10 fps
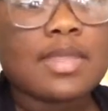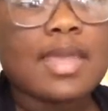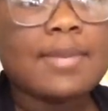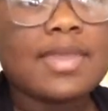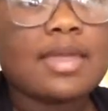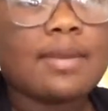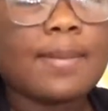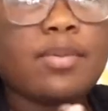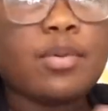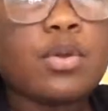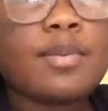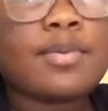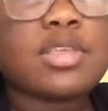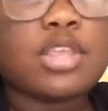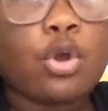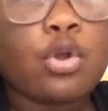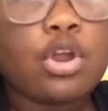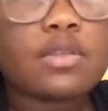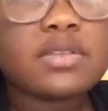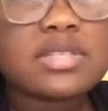I mean, like, maybe you want to put yogurt
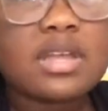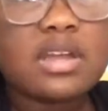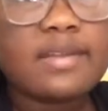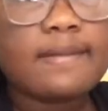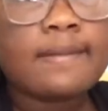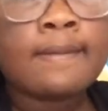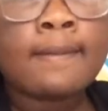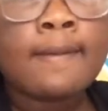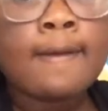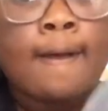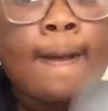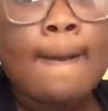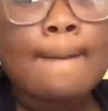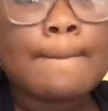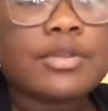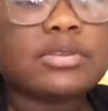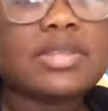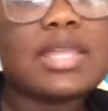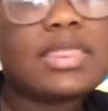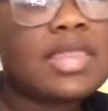on the side, but
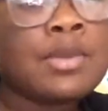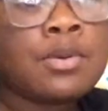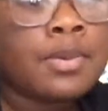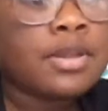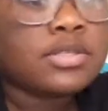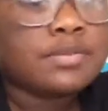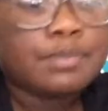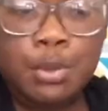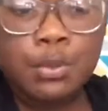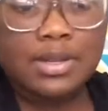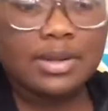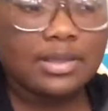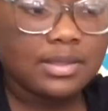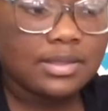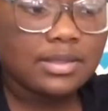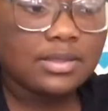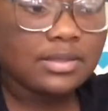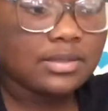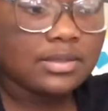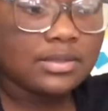then they would put a spoon in
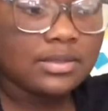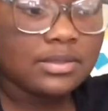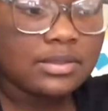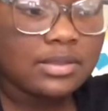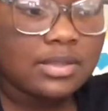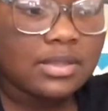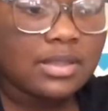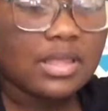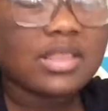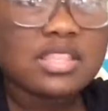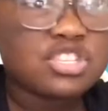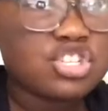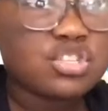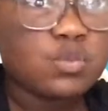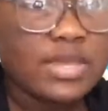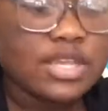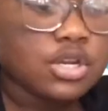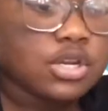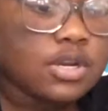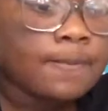it. Like, that's just weird.
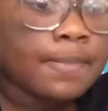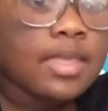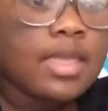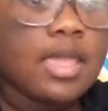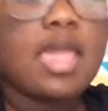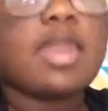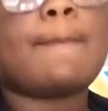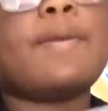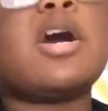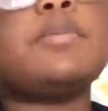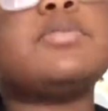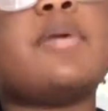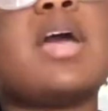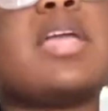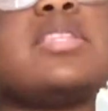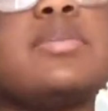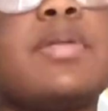And it pops back into